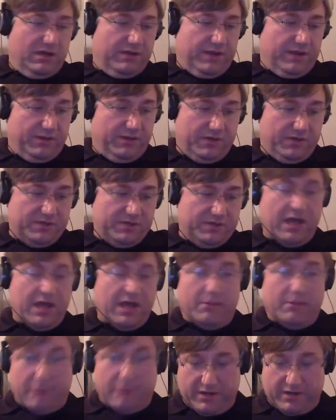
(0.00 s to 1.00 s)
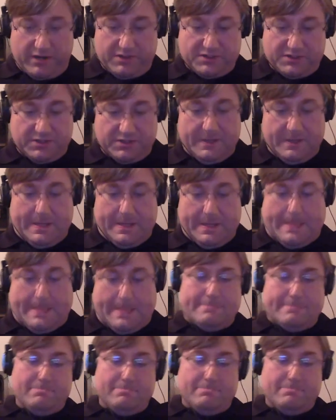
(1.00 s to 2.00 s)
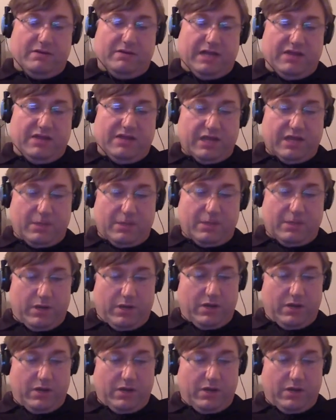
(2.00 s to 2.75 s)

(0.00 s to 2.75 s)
Thank you, discount buyers. But I think I want to